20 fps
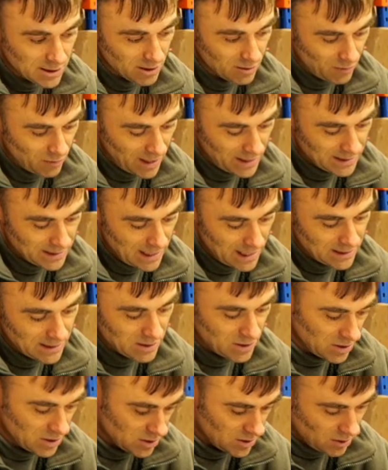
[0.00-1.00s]
of the
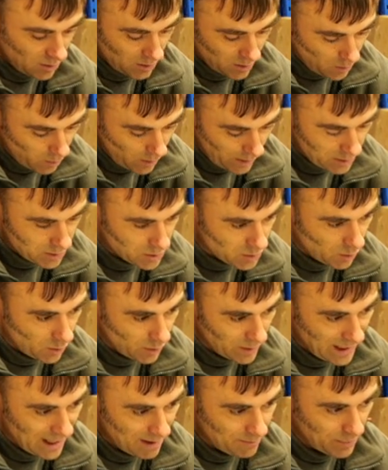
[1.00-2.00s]
radiators, not quite
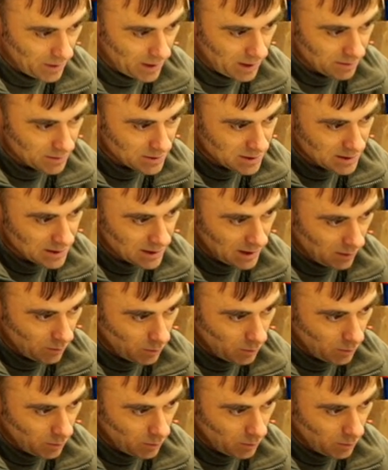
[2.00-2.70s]
sure yet, but you know,